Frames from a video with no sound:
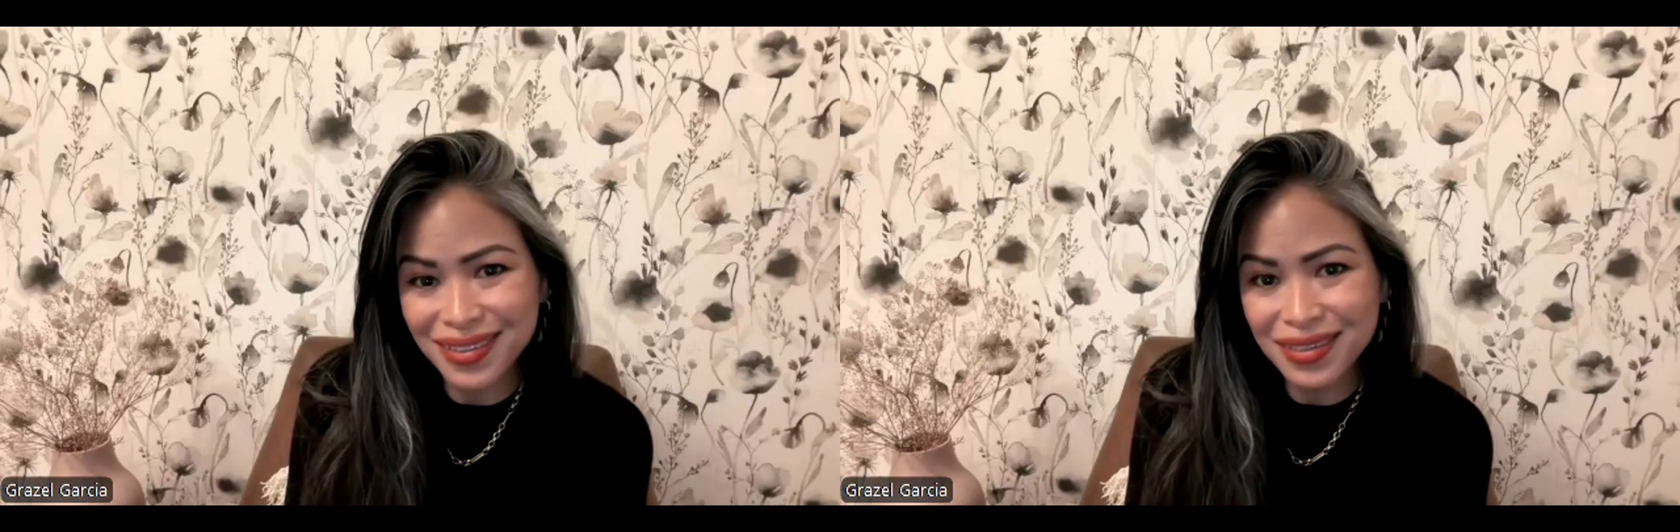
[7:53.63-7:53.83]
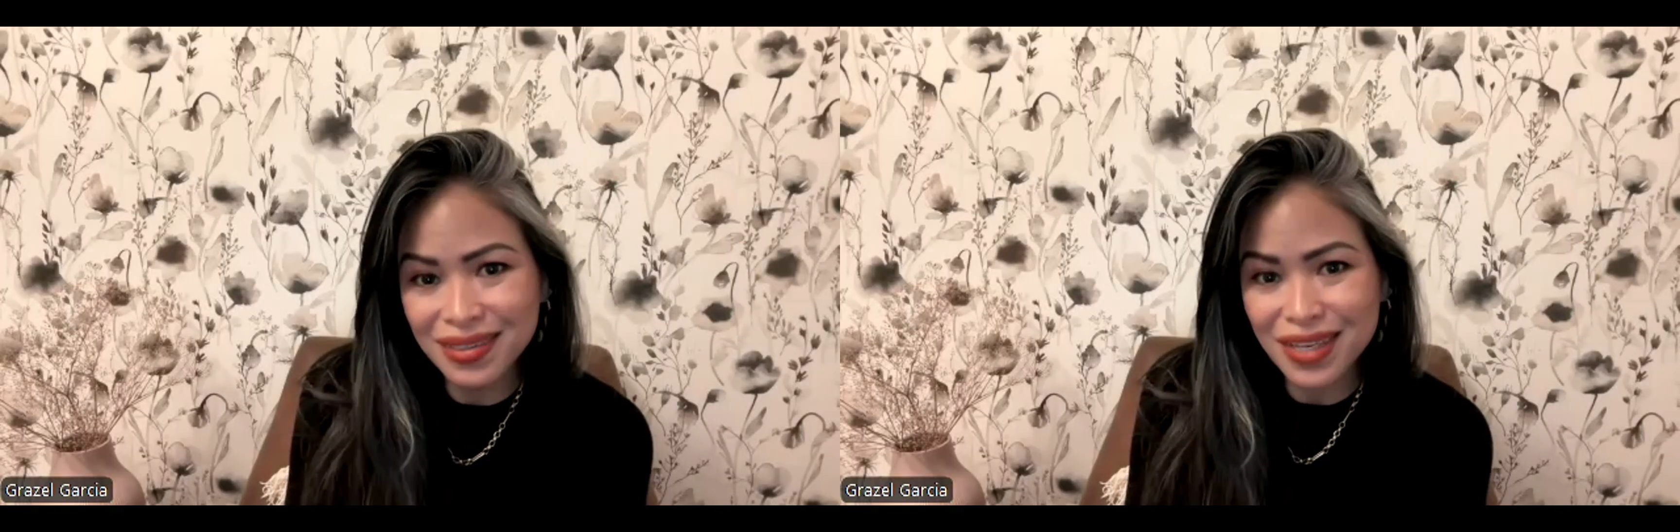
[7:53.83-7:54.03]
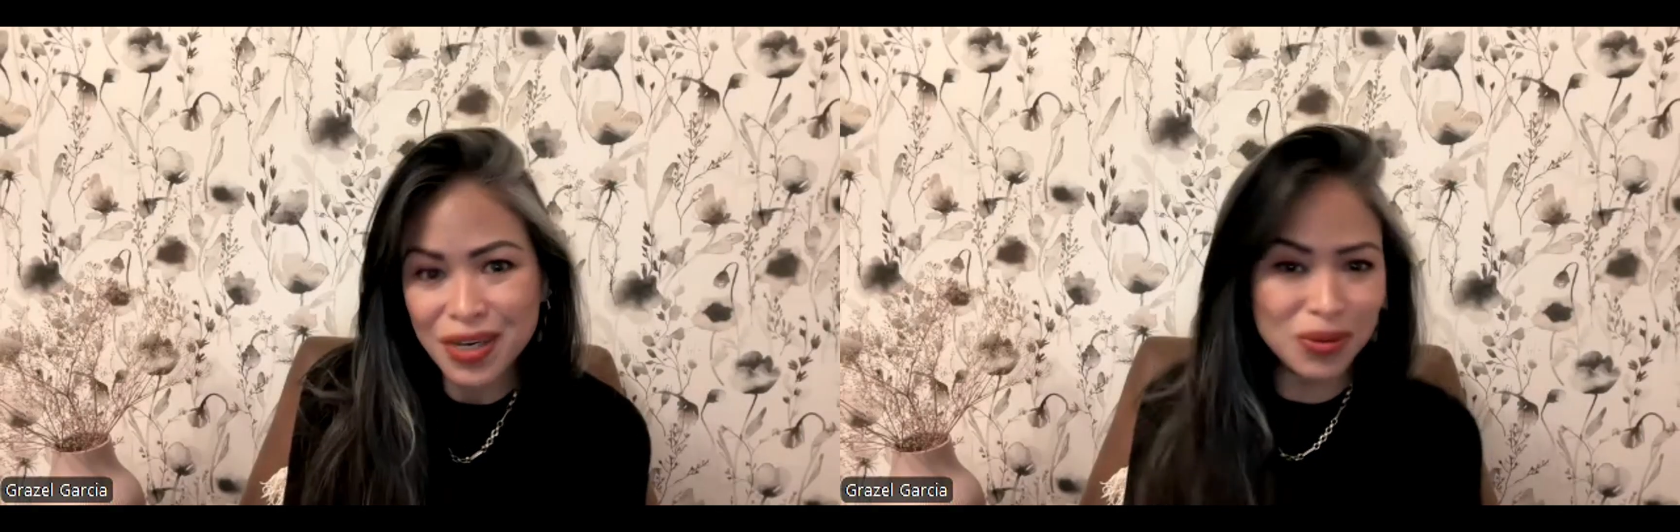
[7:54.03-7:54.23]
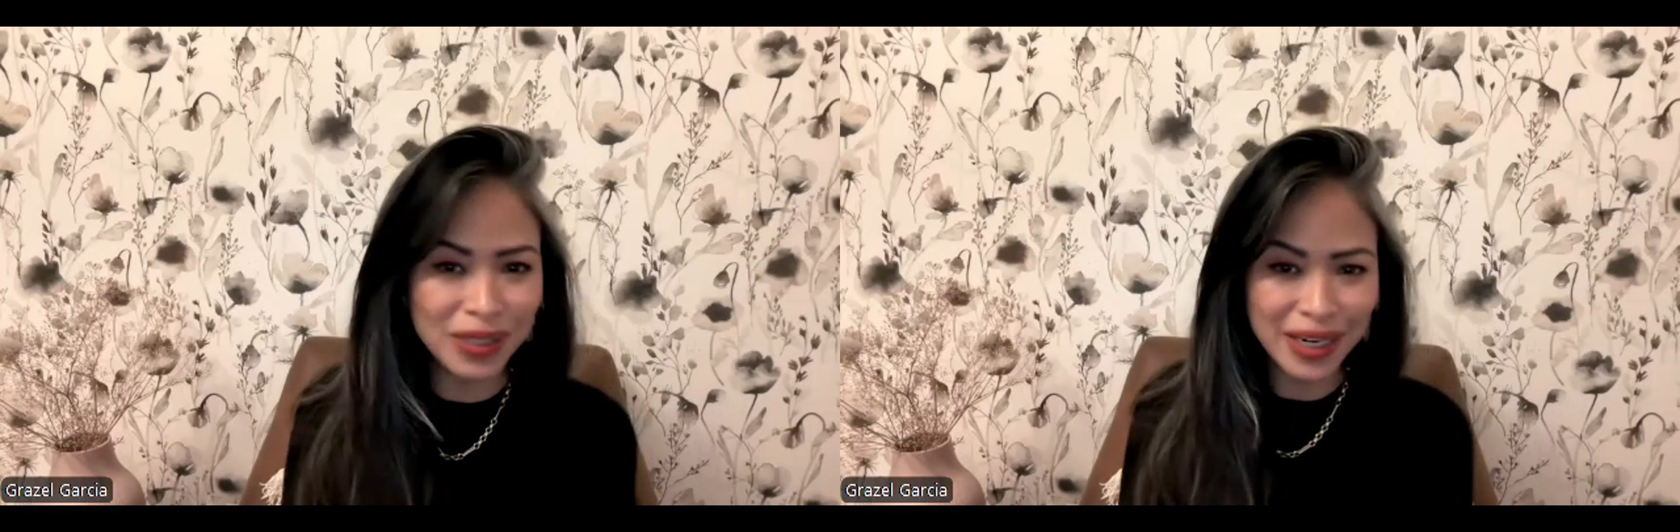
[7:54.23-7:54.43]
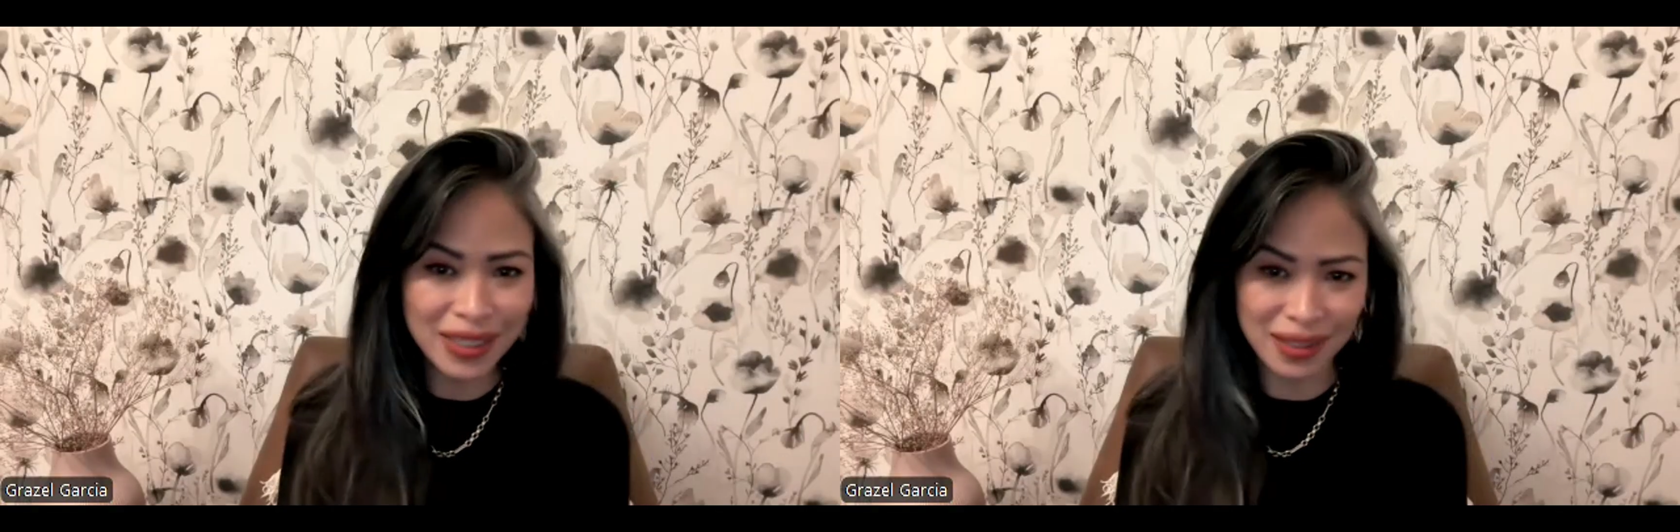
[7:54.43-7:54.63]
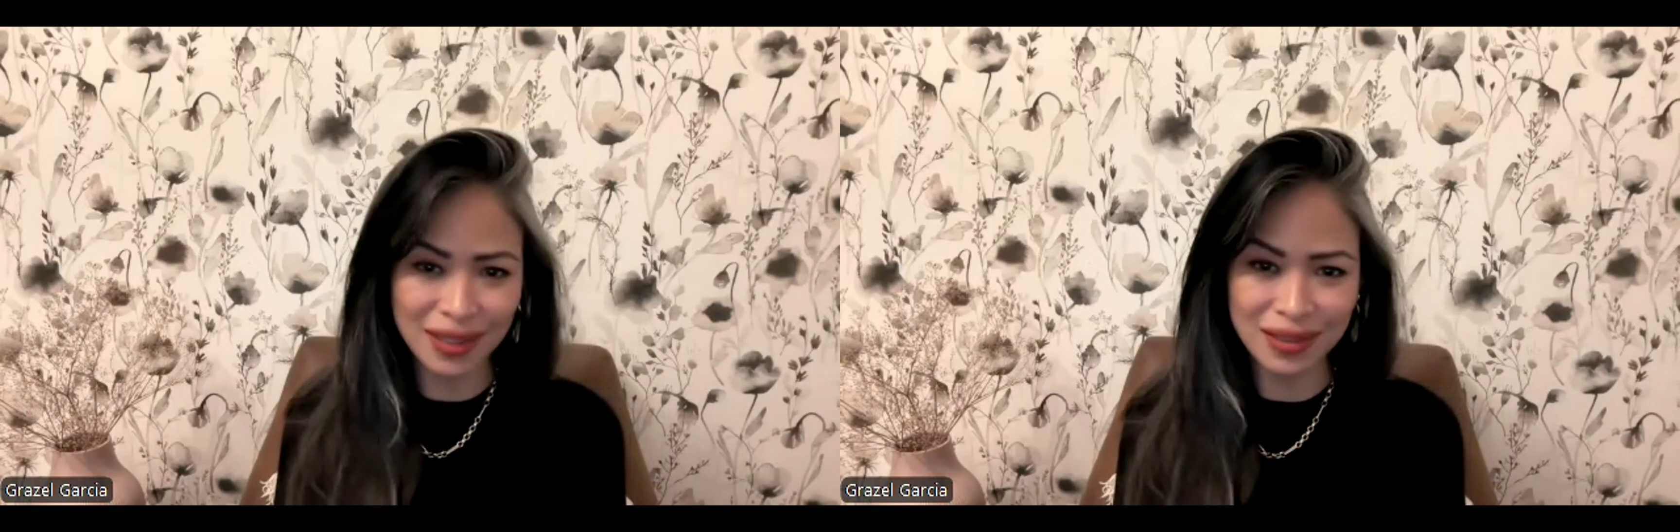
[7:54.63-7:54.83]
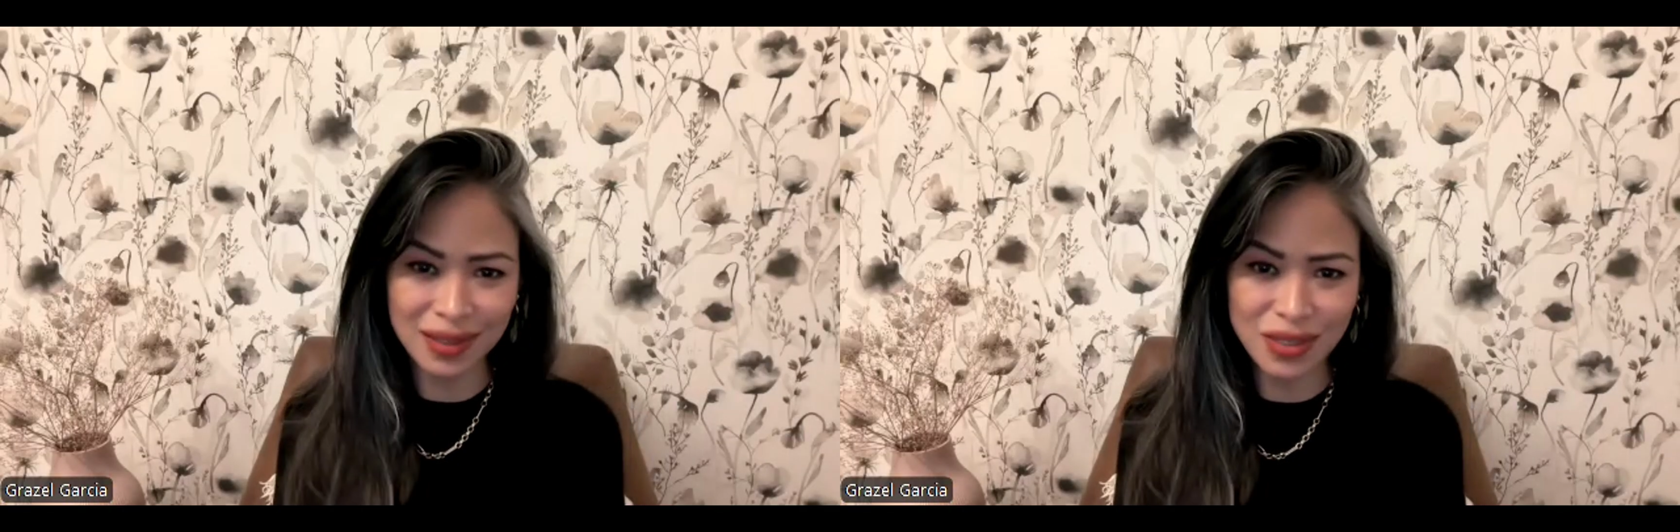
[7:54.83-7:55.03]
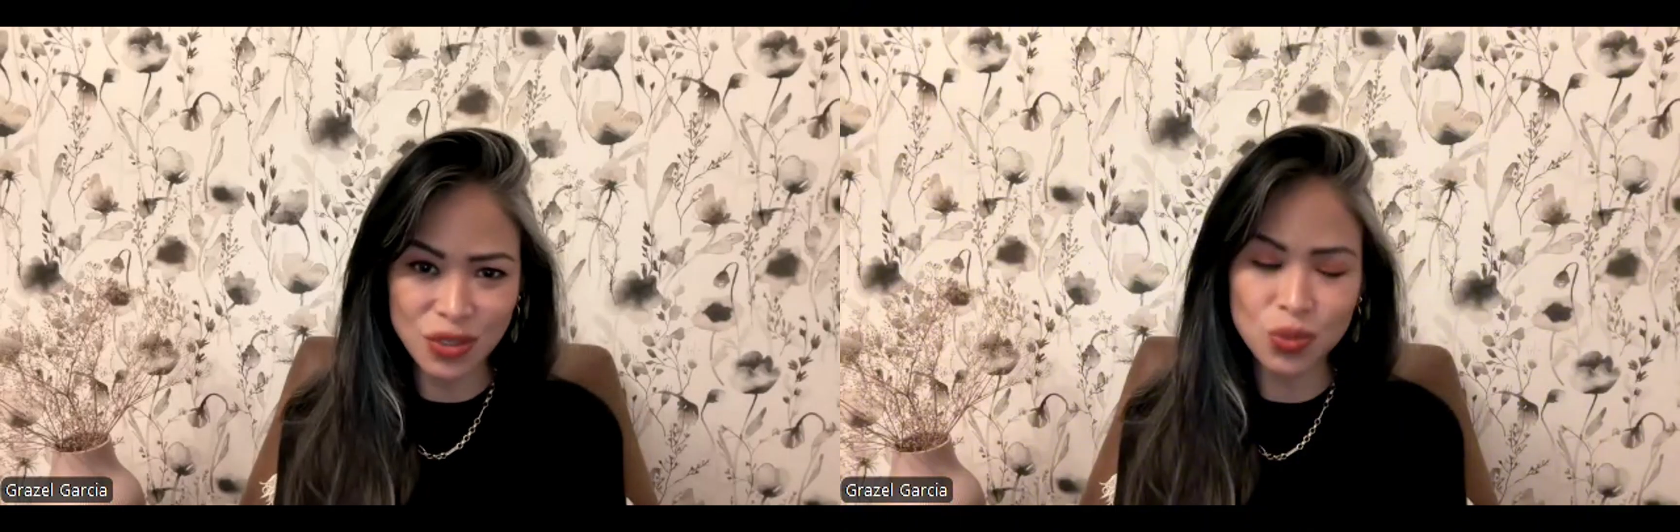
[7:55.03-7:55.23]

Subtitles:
they don't like it. It's